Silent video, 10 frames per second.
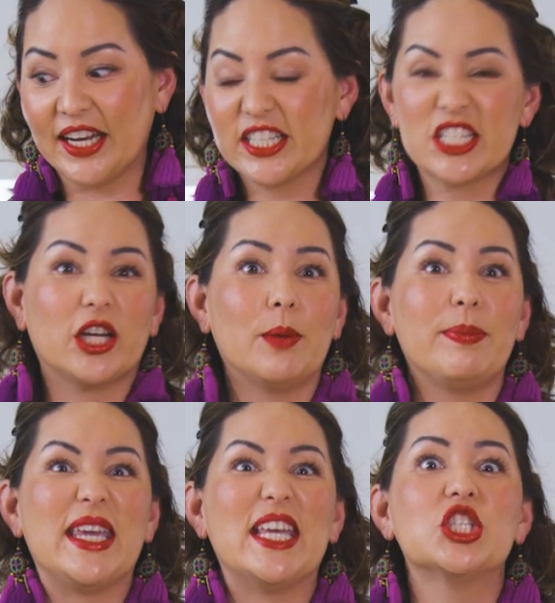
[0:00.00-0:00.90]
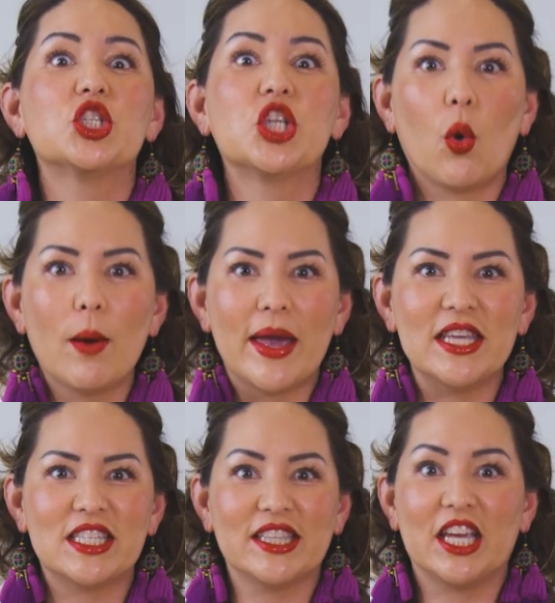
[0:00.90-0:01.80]
it is gonna be so
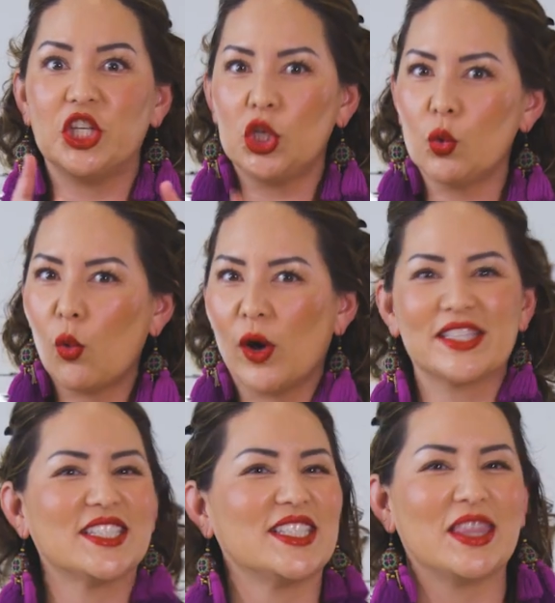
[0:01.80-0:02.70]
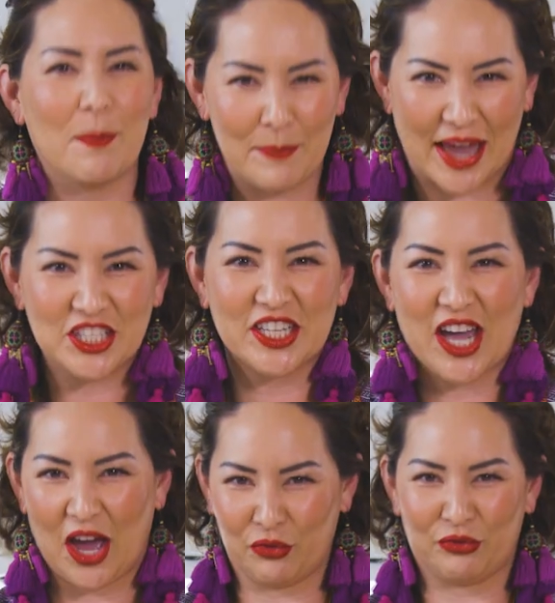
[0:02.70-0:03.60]
amazing that you will want to see the magic
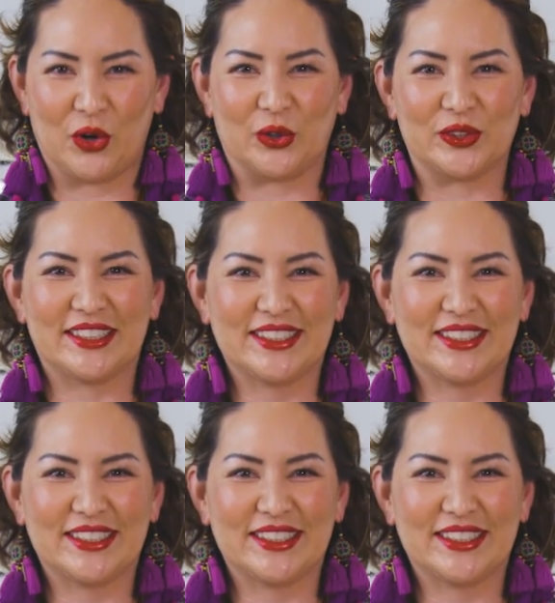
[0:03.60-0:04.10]
unfold.